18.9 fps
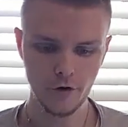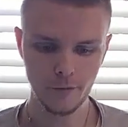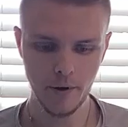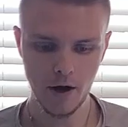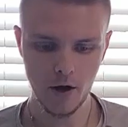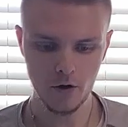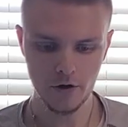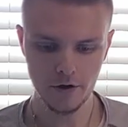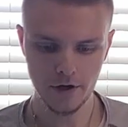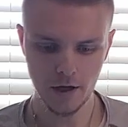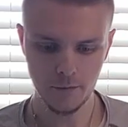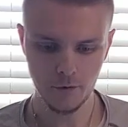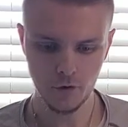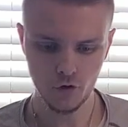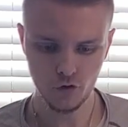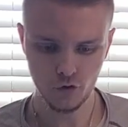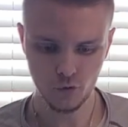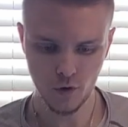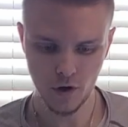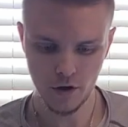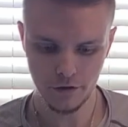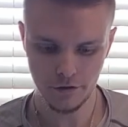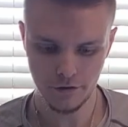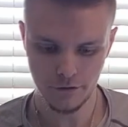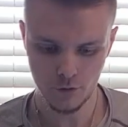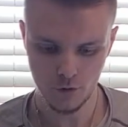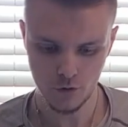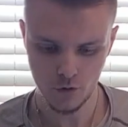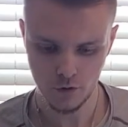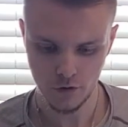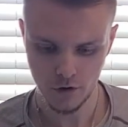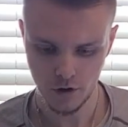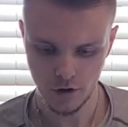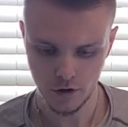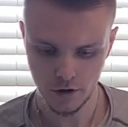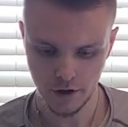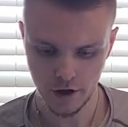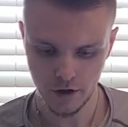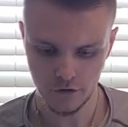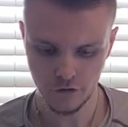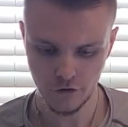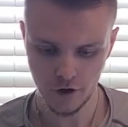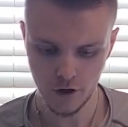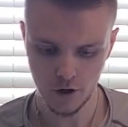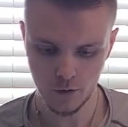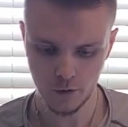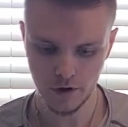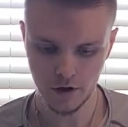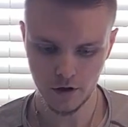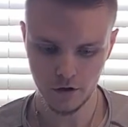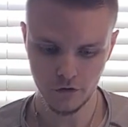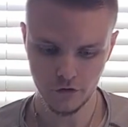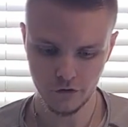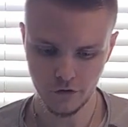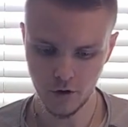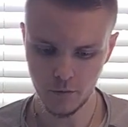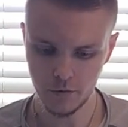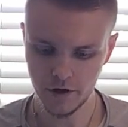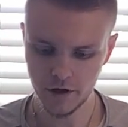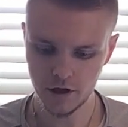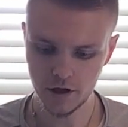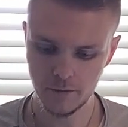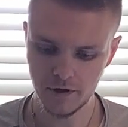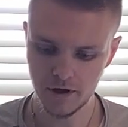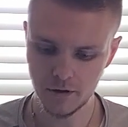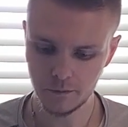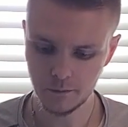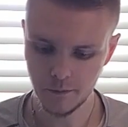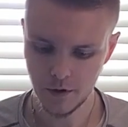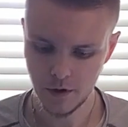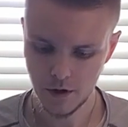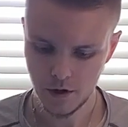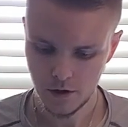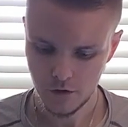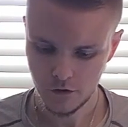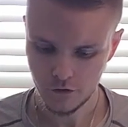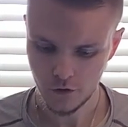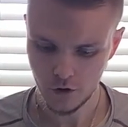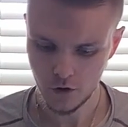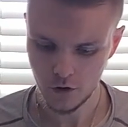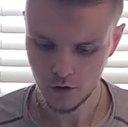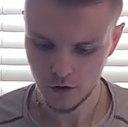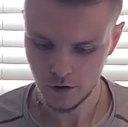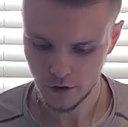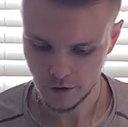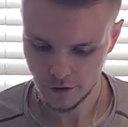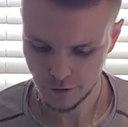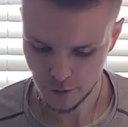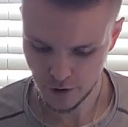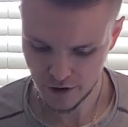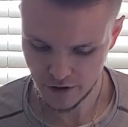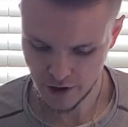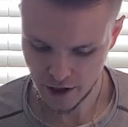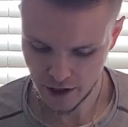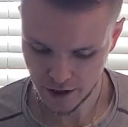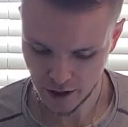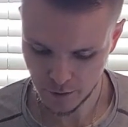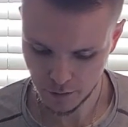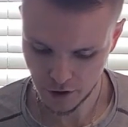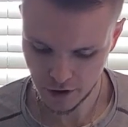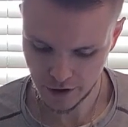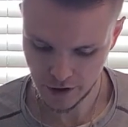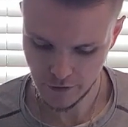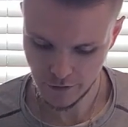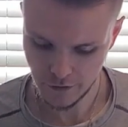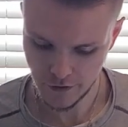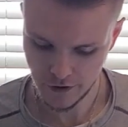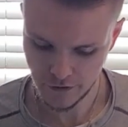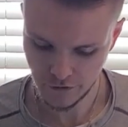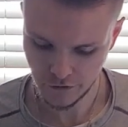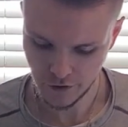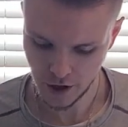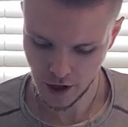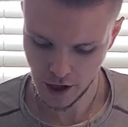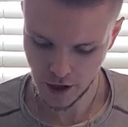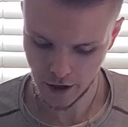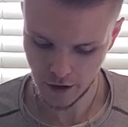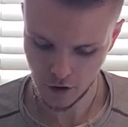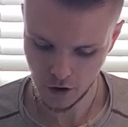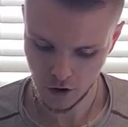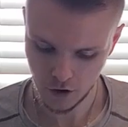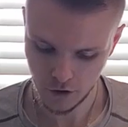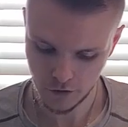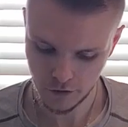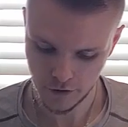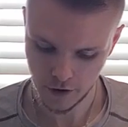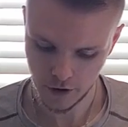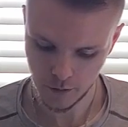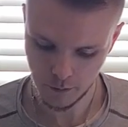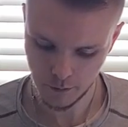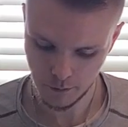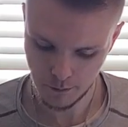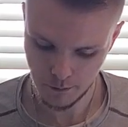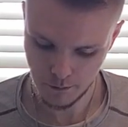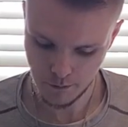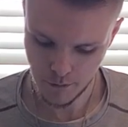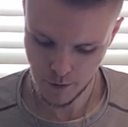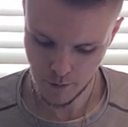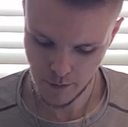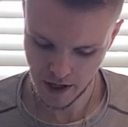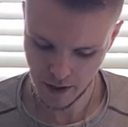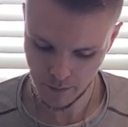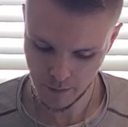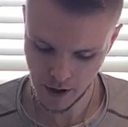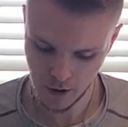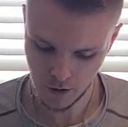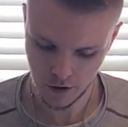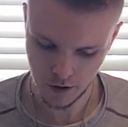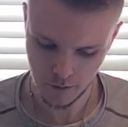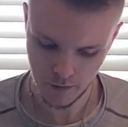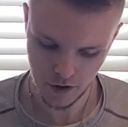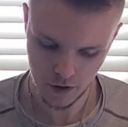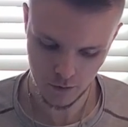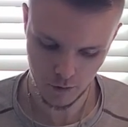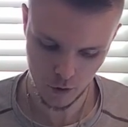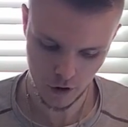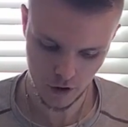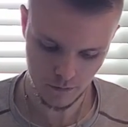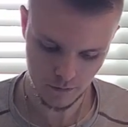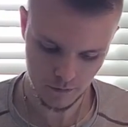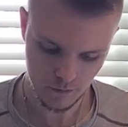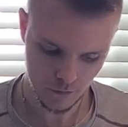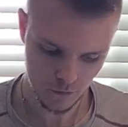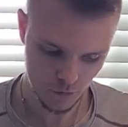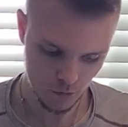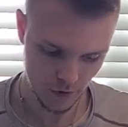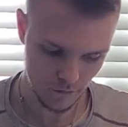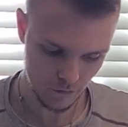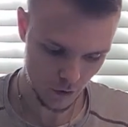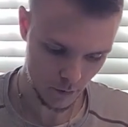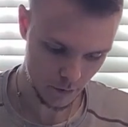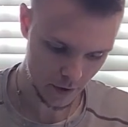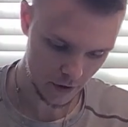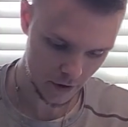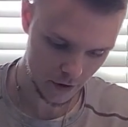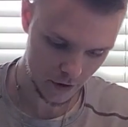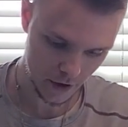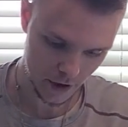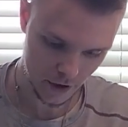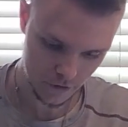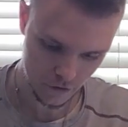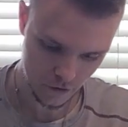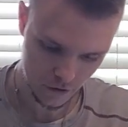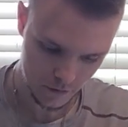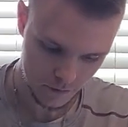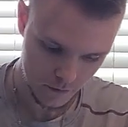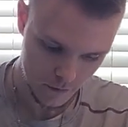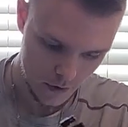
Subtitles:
power cables run through the case there, we can start plugging them in. So the 3 that I need plugged on this side are the main power to the motherboard, 24-pin connector.